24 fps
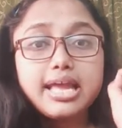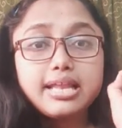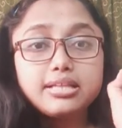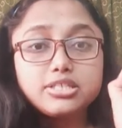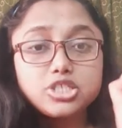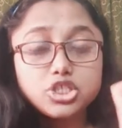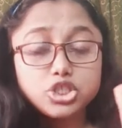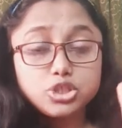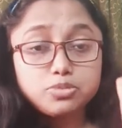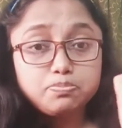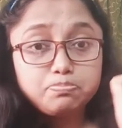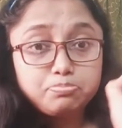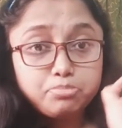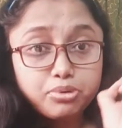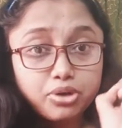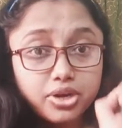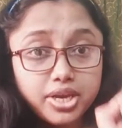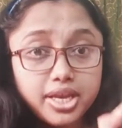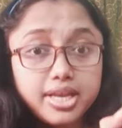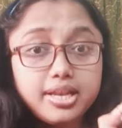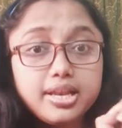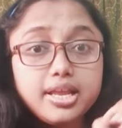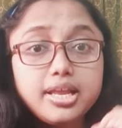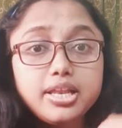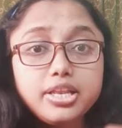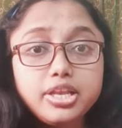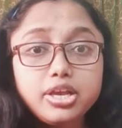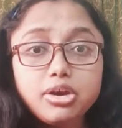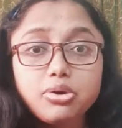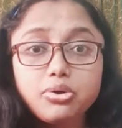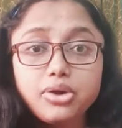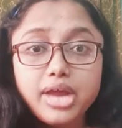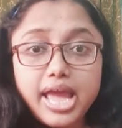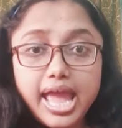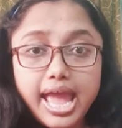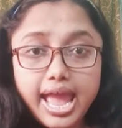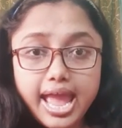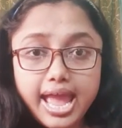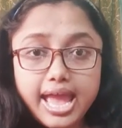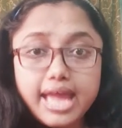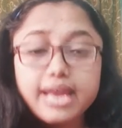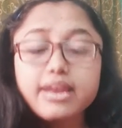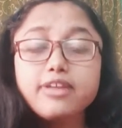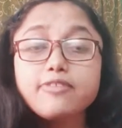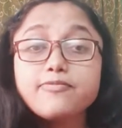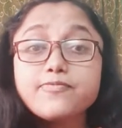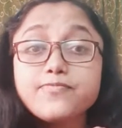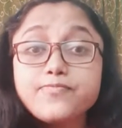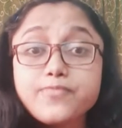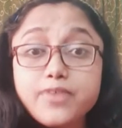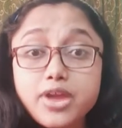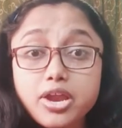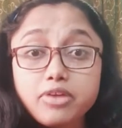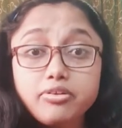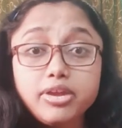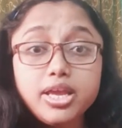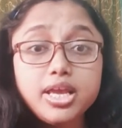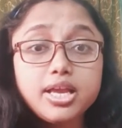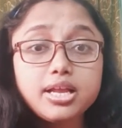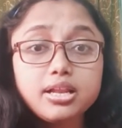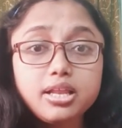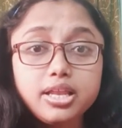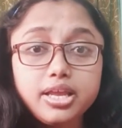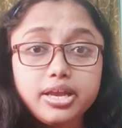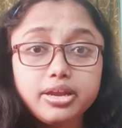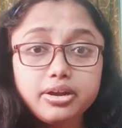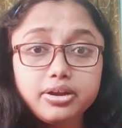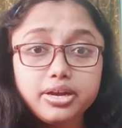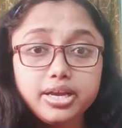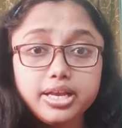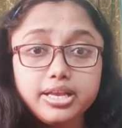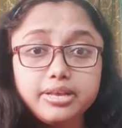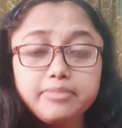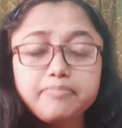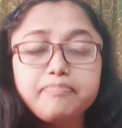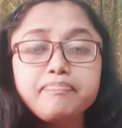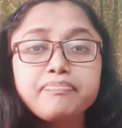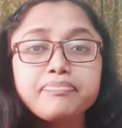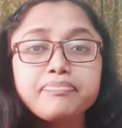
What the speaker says: and just put it in your head very clearly,